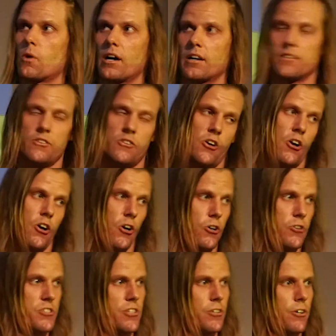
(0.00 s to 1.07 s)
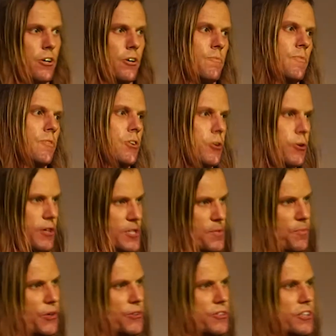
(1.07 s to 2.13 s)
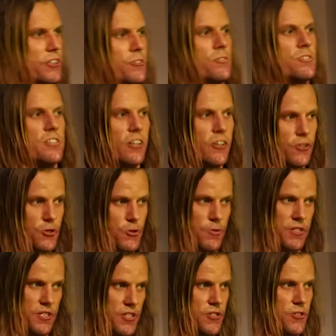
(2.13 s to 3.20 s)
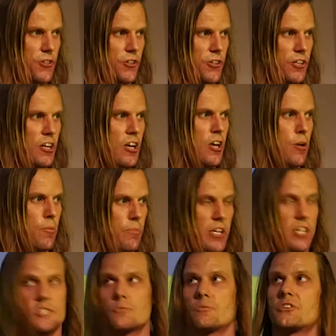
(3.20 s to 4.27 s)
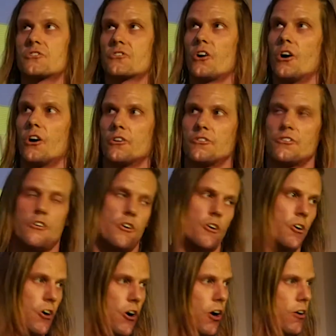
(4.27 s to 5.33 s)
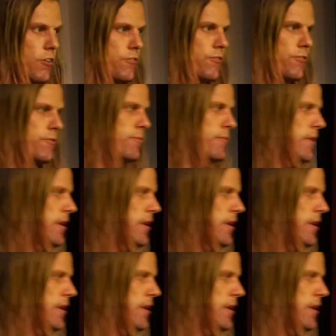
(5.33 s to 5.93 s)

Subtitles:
be either 1 or 0, corresponding to silicon transistor being switched on or off.